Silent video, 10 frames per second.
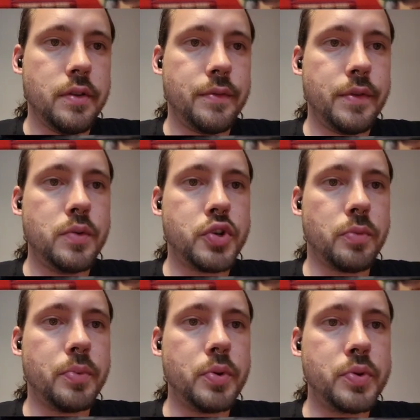Future
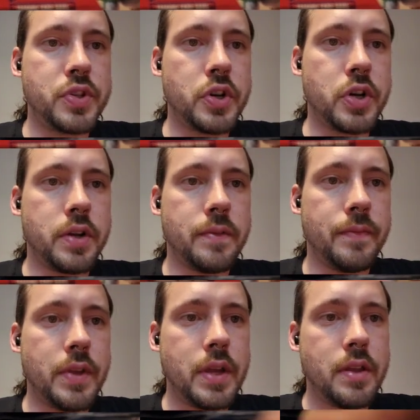booster.
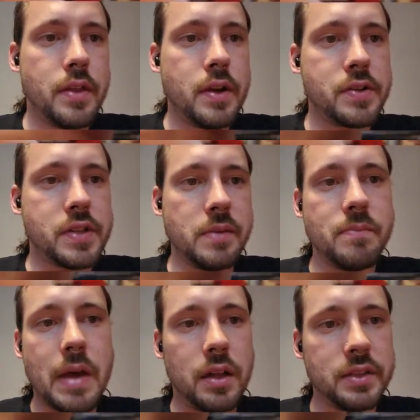There's the
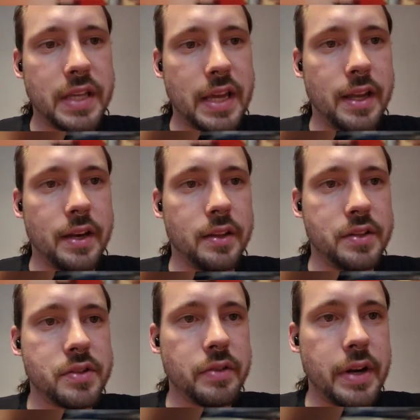Meltan
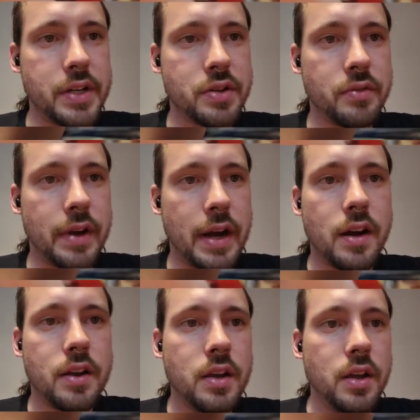illustration
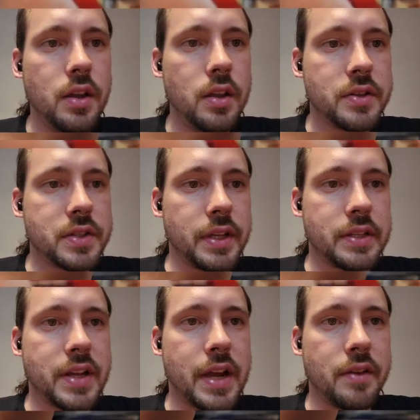rare. Looks like
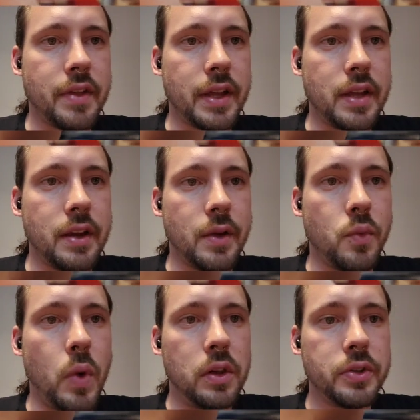it's kind of like in a
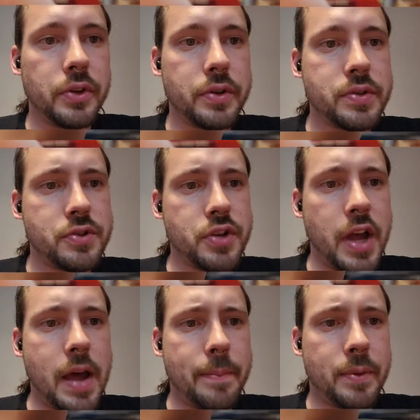welder's
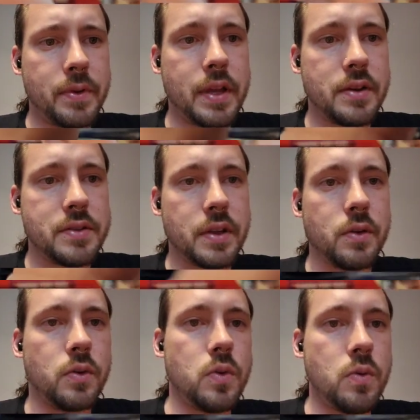shop. That is a
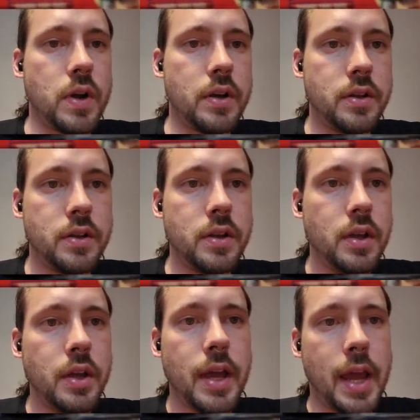cool one.
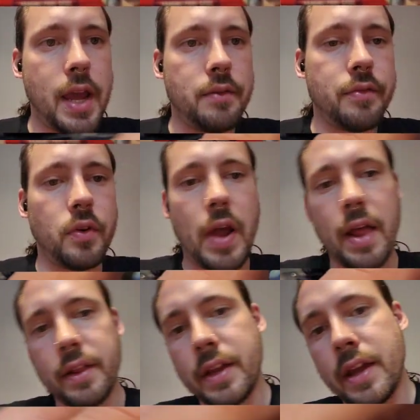And for
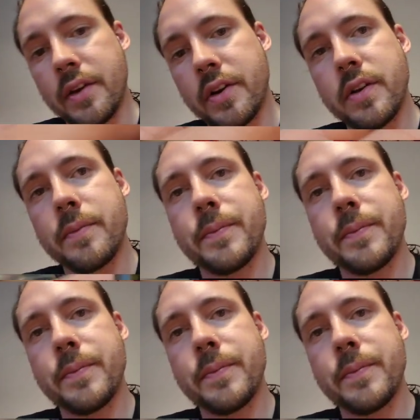Alligator.